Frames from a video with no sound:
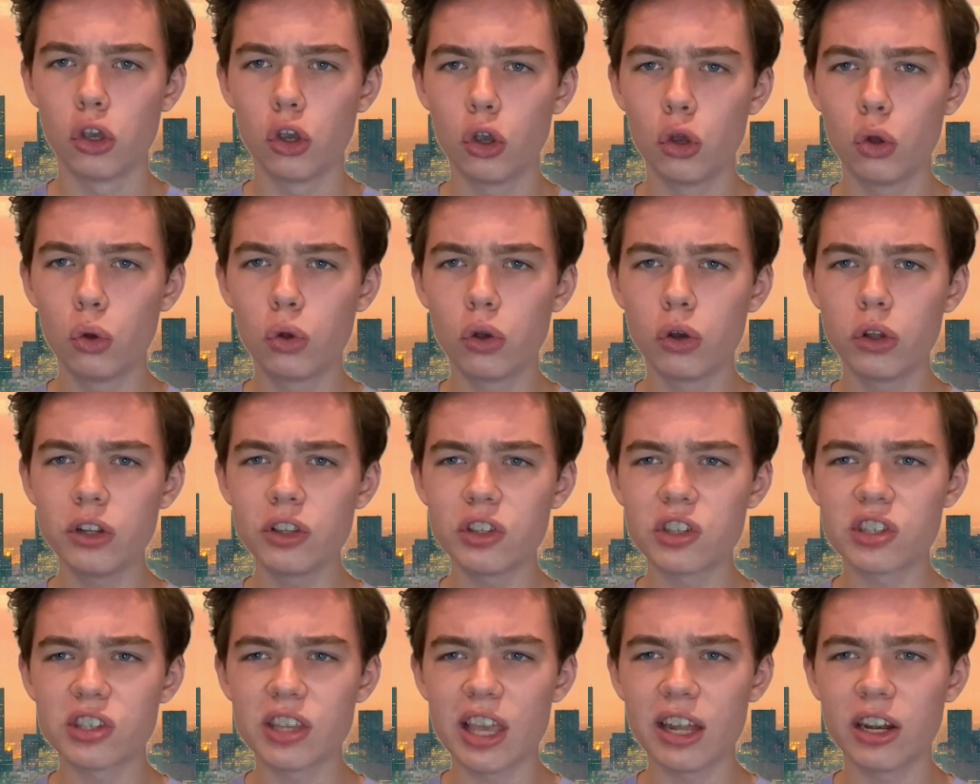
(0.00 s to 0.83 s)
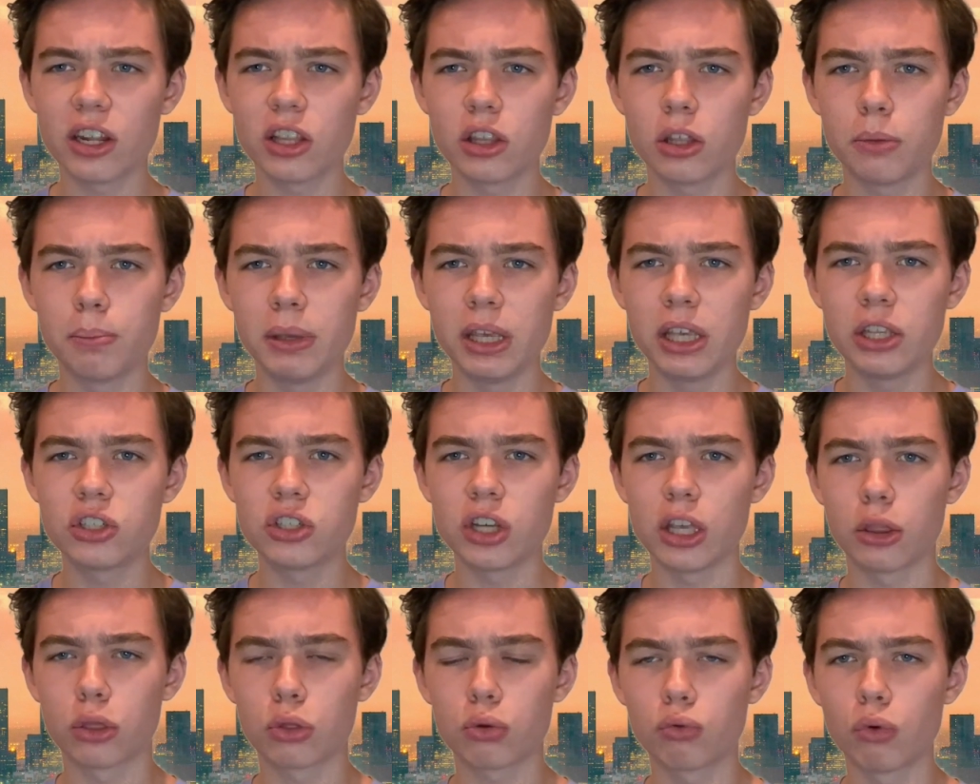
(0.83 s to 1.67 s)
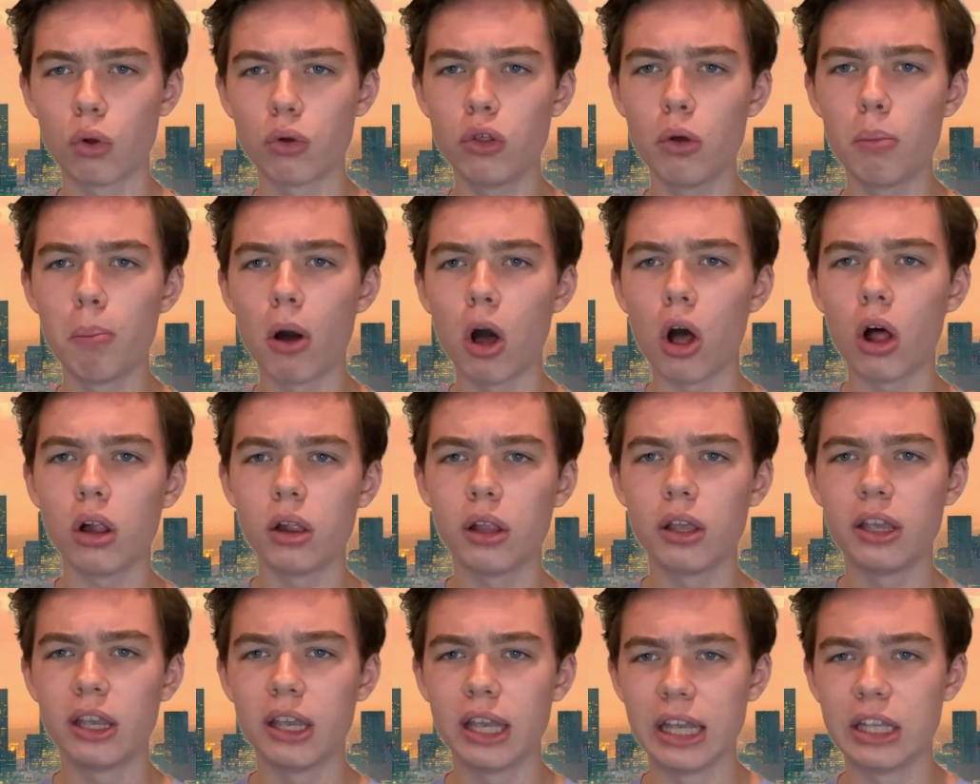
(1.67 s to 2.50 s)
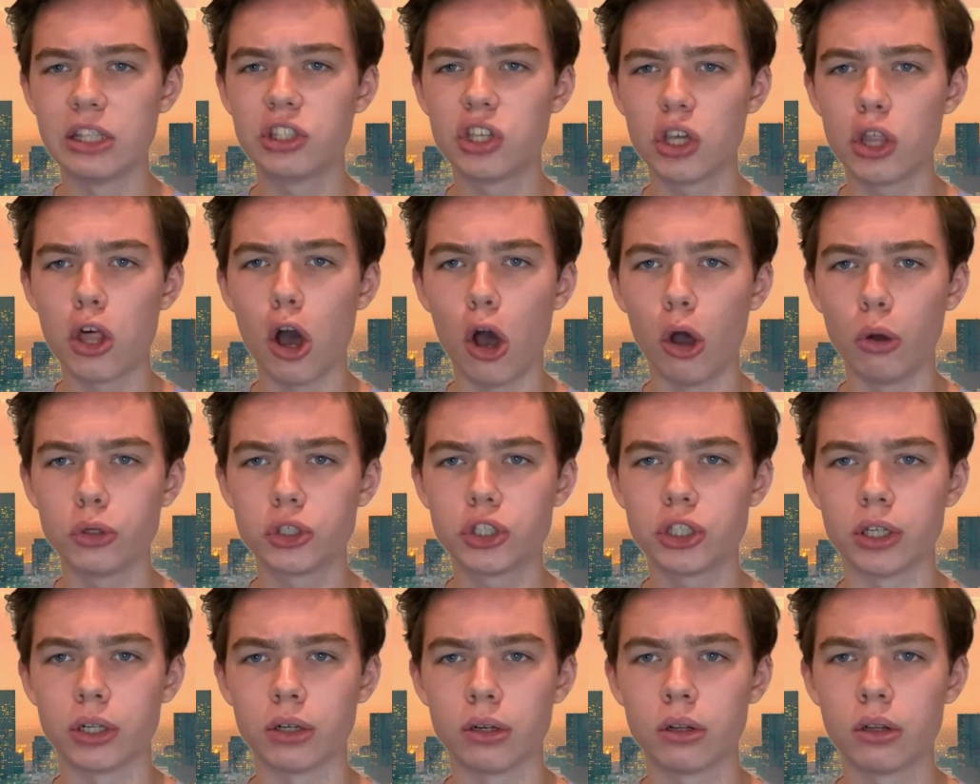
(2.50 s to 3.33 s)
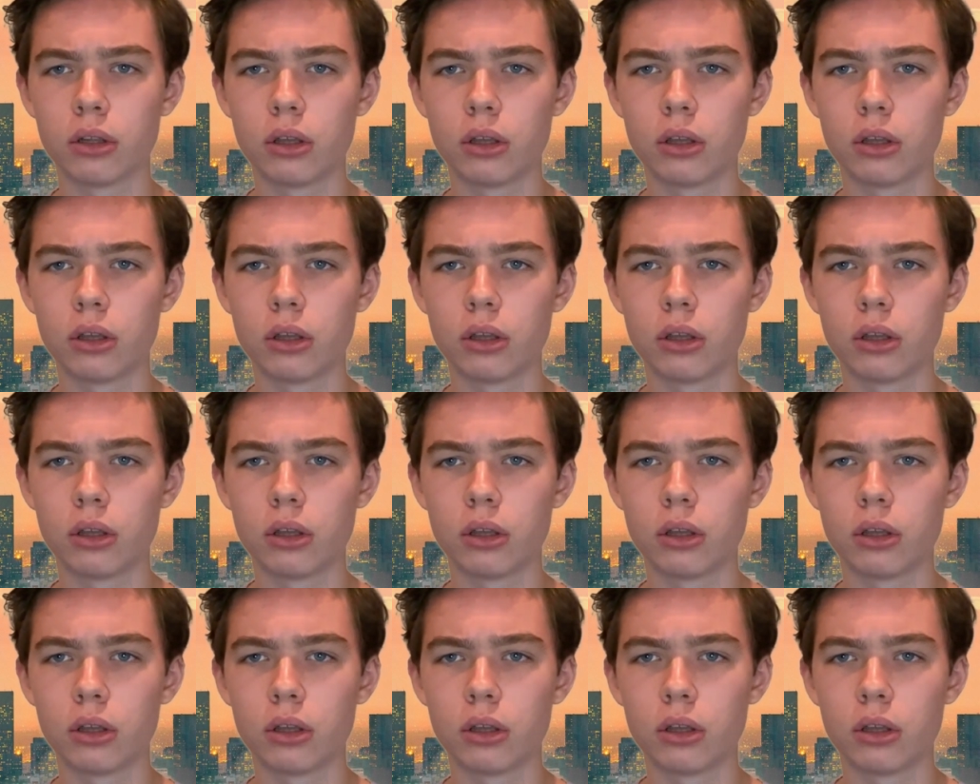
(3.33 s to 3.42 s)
who couldn't stand on the beach and throw the ball into the ocean.